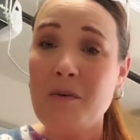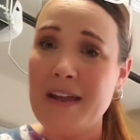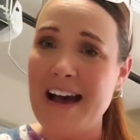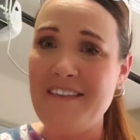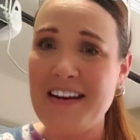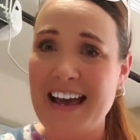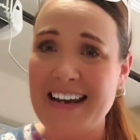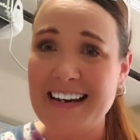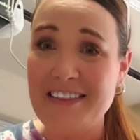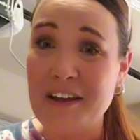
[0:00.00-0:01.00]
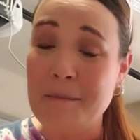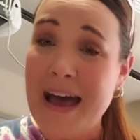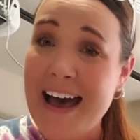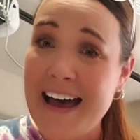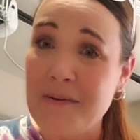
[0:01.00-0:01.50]
we haven't had anything
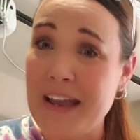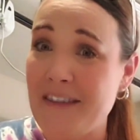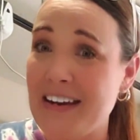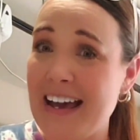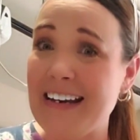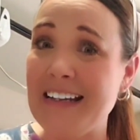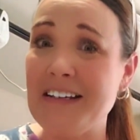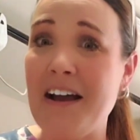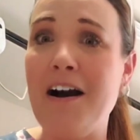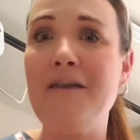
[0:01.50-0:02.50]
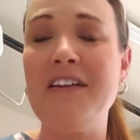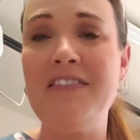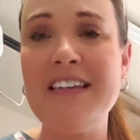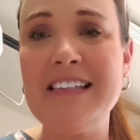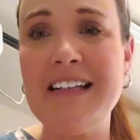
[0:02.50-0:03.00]
bad. We haven't had any die off,
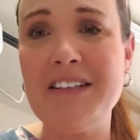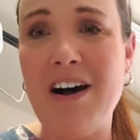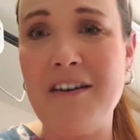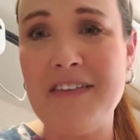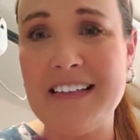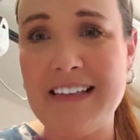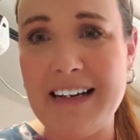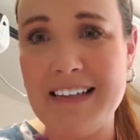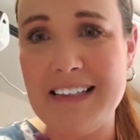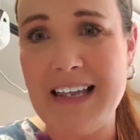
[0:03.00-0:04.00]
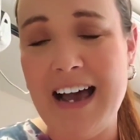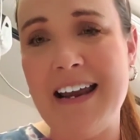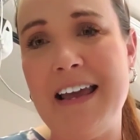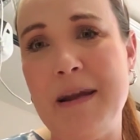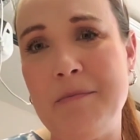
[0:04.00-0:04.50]
and this gets off
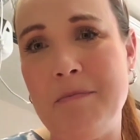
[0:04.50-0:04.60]
insecticide and